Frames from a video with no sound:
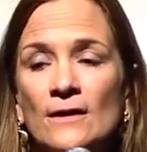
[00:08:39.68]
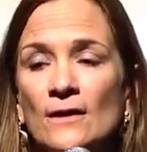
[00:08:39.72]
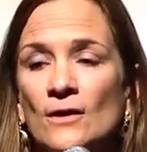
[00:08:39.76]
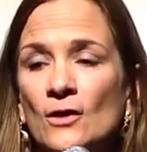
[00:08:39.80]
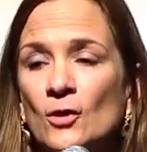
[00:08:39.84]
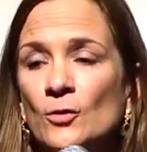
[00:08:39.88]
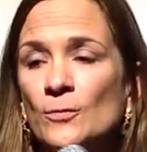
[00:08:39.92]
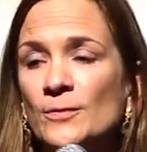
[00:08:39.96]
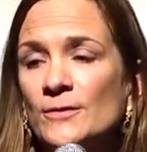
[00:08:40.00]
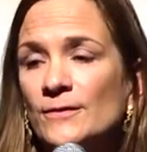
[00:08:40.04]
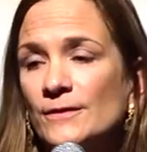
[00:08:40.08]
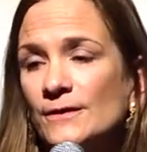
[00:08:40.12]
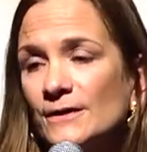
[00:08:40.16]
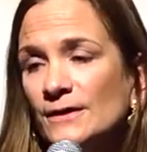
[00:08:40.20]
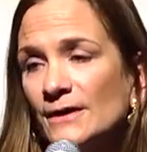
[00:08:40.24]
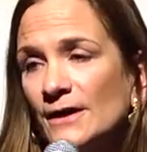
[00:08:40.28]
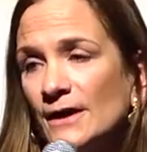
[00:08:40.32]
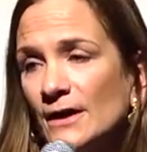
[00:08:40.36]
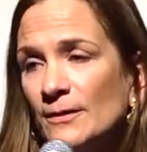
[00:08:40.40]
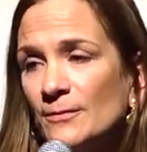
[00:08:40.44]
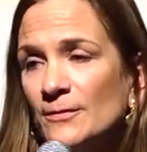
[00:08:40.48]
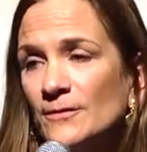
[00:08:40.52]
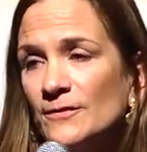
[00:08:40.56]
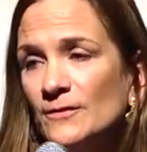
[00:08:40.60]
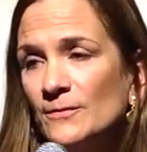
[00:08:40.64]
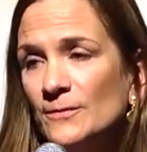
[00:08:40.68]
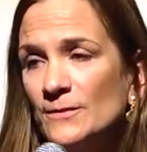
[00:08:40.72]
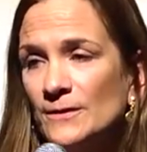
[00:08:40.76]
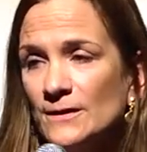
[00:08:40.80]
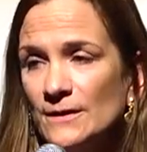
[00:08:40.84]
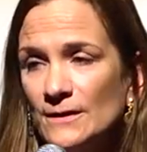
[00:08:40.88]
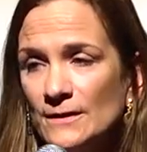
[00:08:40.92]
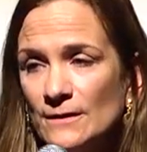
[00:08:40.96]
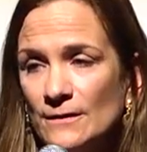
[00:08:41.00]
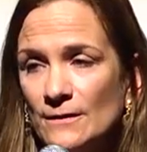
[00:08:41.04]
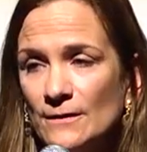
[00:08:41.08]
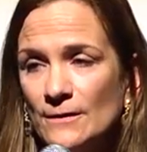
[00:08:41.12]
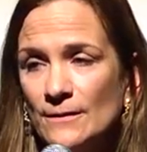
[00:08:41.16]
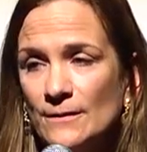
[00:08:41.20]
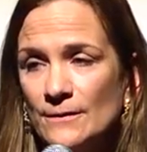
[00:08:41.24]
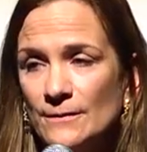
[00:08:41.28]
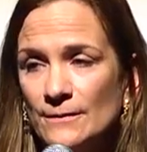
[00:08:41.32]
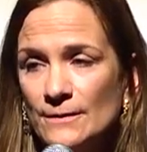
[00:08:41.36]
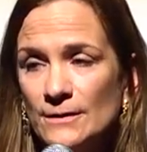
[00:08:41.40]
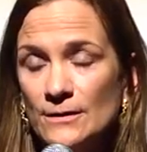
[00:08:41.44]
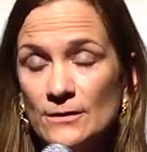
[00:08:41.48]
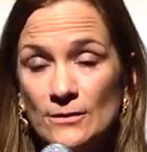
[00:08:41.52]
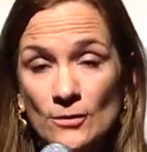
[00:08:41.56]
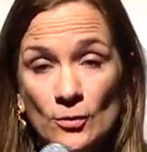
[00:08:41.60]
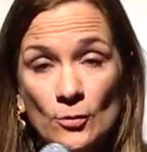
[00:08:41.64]
Oberlin happened to be, uh,
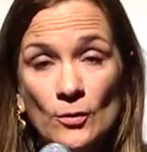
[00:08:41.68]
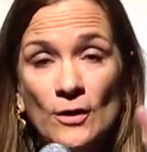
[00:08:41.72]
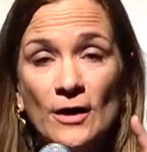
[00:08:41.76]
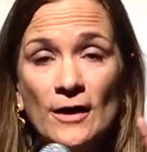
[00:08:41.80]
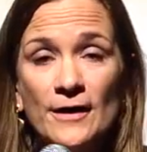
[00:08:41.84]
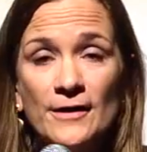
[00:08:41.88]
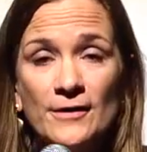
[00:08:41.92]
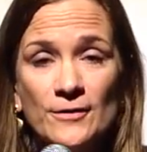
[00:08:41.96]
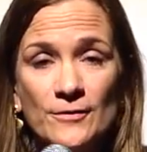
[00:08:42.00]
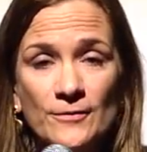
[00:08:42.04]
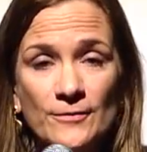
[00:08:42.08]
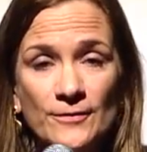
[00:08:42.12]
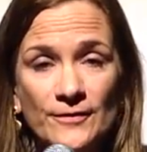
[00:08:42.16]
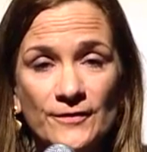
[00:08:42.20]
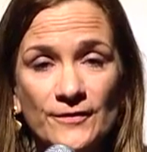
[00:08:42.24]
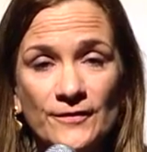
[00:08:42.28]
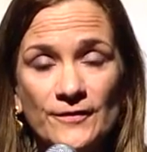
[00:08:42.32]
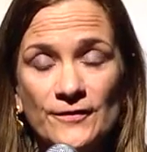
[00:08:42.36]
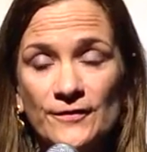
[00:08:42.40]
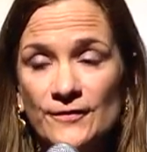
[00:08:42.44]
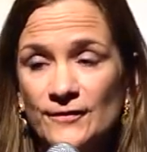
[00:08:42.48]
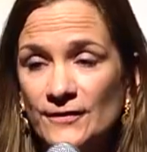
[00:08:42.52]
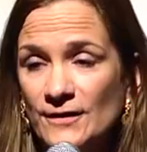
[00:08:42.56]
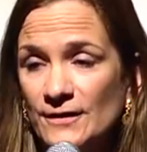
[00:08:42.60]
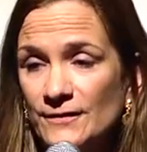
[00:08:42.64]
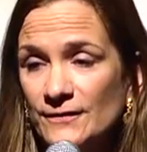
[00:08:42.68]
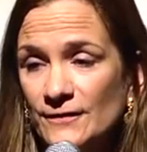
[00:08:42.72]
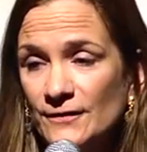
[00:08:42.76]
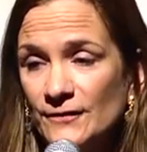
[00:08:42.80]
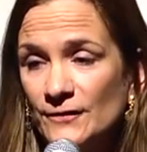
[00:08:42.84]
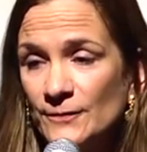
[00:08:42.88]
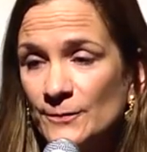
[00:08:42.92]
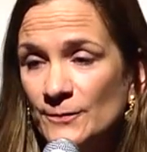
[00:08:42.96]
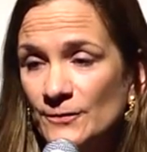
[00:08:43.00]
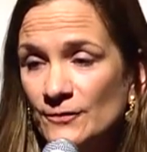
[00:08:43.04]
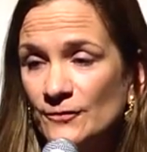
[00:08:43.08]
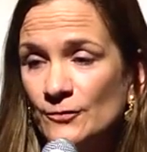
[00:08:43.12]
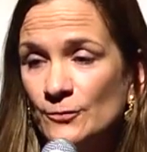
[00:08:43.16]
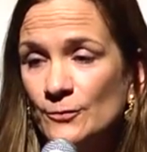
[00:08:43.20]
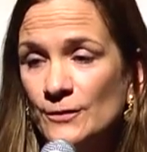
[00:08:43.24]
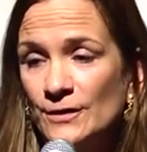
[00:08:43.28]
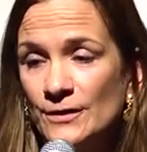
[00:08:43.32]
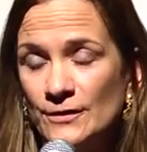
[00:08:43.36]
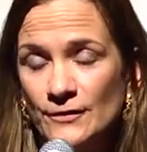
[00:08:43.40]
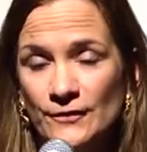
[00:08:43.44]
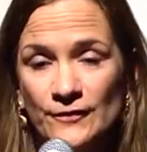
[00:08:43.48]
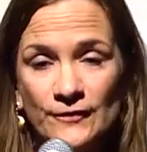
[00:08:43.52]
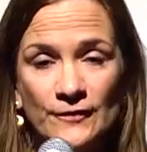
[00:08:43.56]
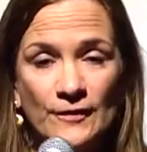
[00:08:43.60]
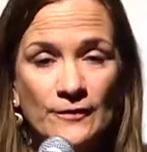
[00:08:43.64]
Ohio is a state that's between
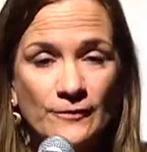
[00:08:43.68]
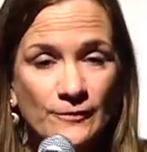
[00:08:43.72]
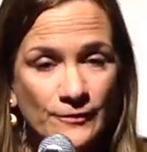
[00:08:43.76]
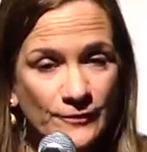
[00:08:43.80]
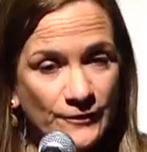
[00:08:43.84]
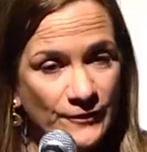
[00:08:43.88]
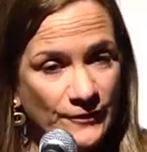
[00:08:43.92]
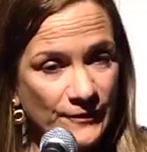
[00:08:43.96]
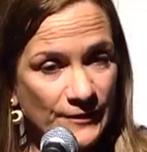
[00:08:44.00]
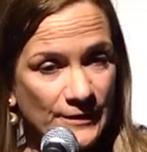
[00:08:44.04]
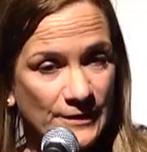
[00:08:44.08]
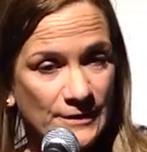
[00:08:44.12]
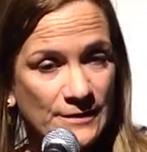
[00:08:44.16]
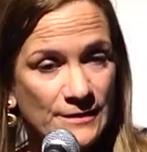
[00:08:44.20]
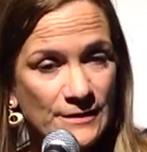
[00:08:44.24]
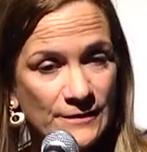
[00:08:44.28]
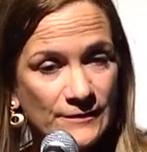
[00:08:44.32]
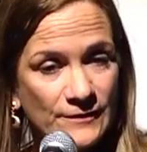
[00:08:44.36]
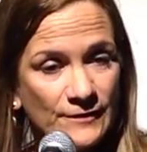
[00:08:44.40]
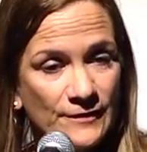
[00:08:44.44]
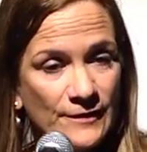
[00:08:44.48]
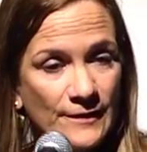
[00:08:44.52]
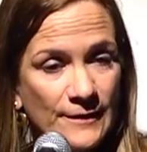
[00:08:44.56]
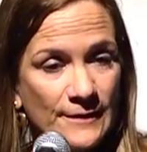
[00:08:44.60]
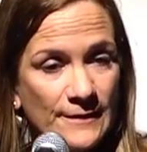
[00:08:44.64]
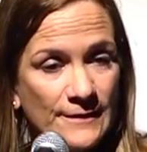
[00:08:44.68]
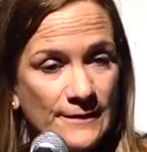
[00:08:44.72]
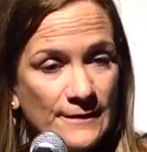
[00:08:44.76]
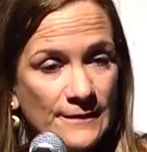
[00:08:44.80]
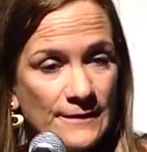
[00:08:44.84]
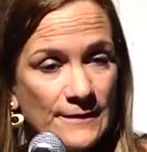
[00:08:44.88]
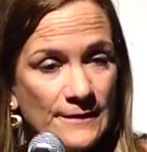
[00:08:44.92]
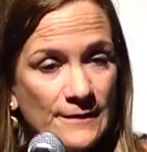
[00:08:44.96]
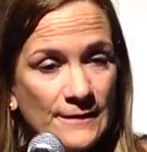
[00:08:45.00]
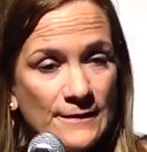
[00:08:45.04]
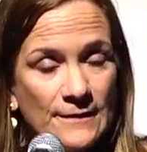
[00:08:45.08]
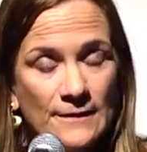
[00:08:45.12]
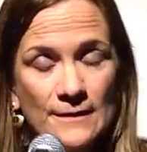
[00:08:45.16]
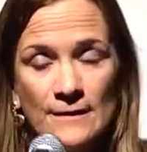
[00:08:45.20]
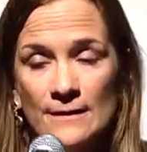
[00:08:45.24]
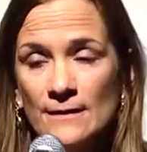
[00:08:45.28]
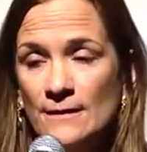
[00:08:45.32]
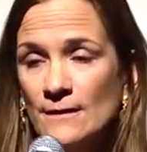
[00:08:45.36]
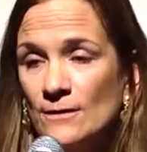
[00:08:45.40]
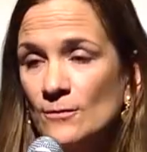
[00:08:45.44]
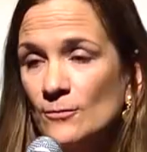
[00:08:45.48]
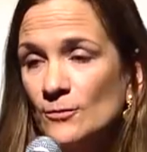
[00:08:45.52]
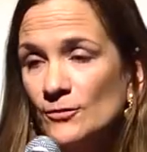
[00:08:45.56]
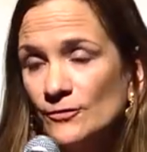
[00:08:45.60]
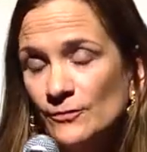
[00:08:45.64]
a southern state, Kentucky,
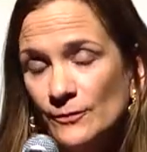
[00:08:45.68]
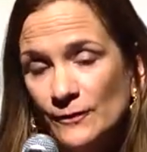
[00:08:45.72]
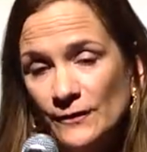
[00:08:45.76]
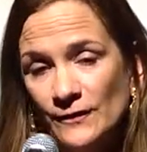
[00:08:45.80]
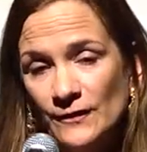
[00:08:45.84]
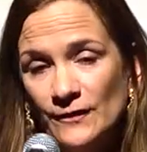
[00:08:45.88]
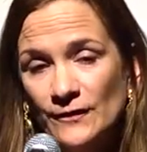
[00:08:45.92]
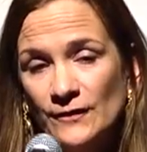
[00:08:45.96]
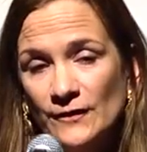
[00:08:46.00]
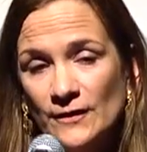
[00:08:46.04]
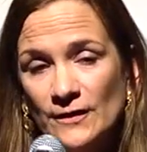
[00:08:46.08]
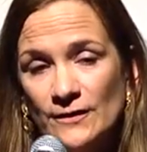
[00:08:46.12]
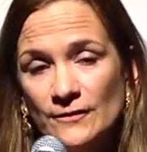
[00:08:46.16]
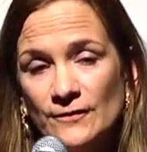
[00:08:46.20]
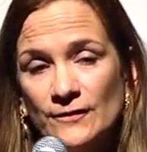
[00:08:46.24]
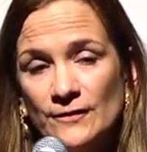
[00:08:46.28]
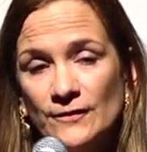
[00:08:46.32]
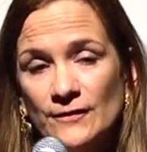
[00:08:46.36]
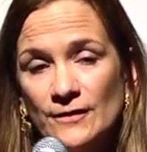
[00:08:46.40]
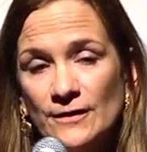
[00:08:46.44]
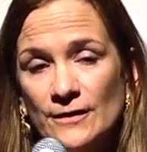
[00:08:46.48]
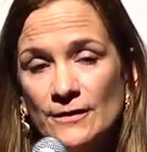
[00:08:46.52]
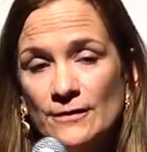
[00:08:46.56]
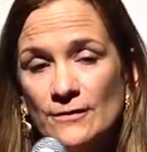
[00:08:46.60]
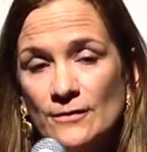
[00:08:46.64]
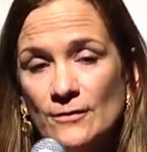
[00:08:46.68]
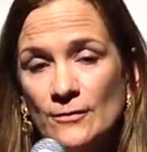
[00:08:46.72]
which was a slave state.